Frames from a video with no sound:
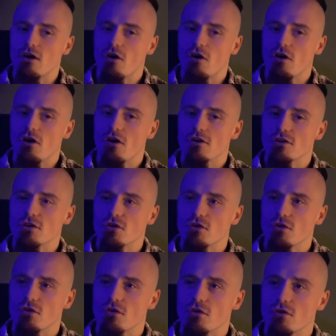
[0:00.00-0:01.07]
are
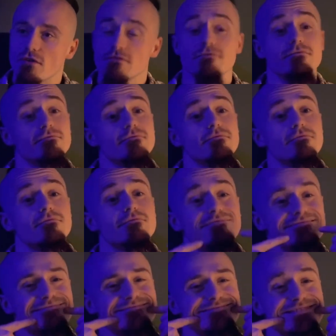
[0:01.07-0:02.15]
your
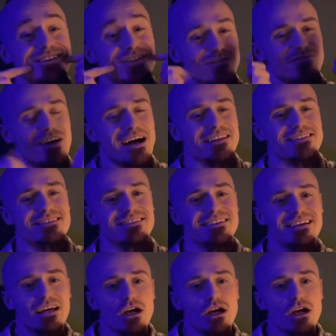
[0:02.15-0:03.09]
good fats.